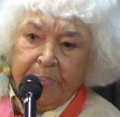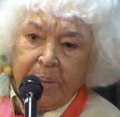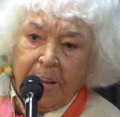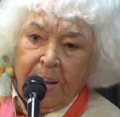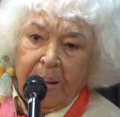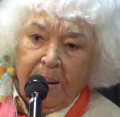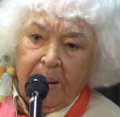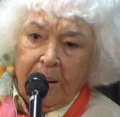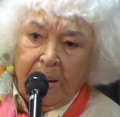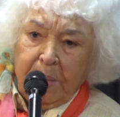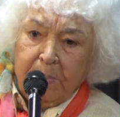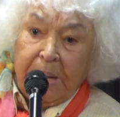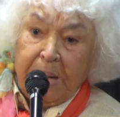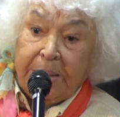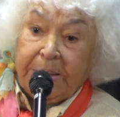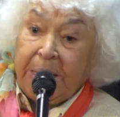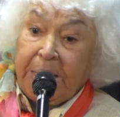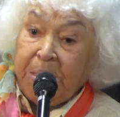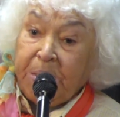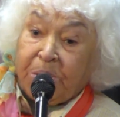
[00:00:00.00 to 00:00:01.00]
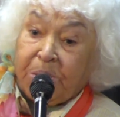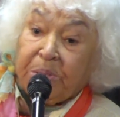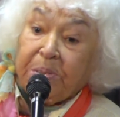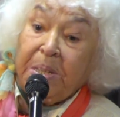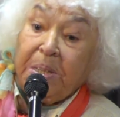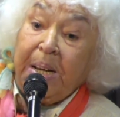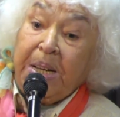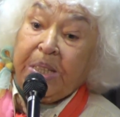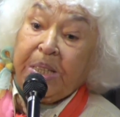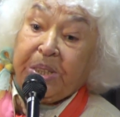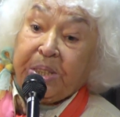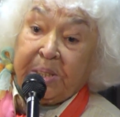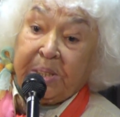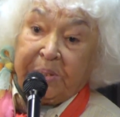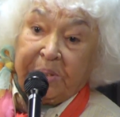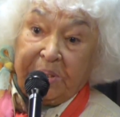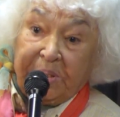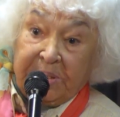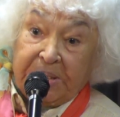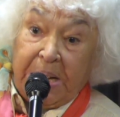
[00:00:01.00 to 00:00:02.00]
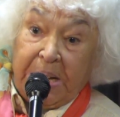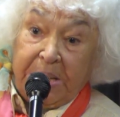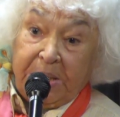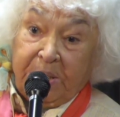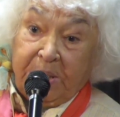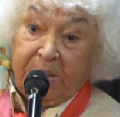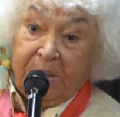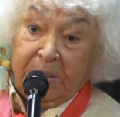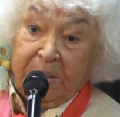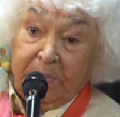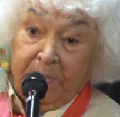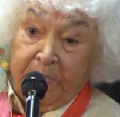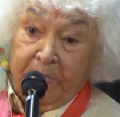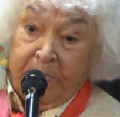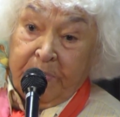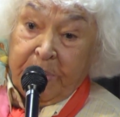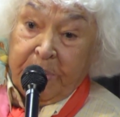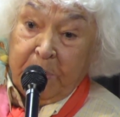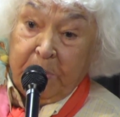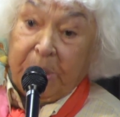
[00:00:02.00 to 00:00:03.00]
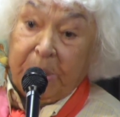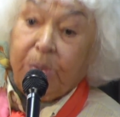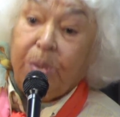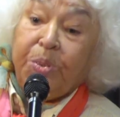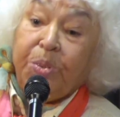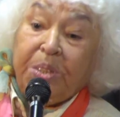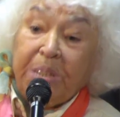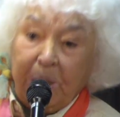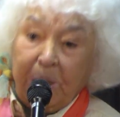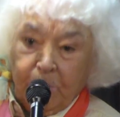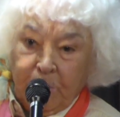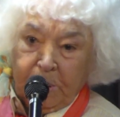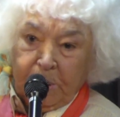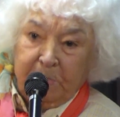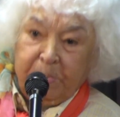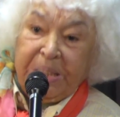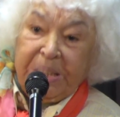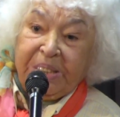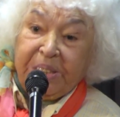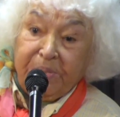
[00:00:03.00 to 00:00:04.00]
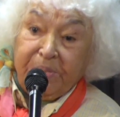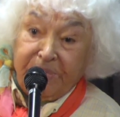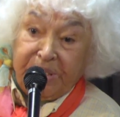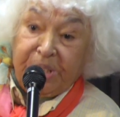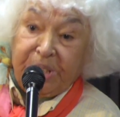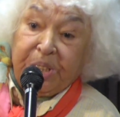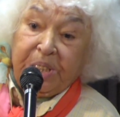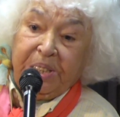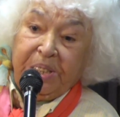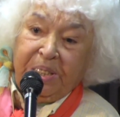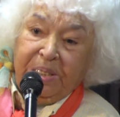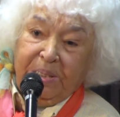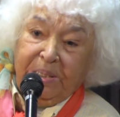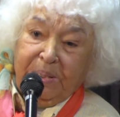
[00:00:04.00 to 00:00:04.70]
I am against religious state because there will be division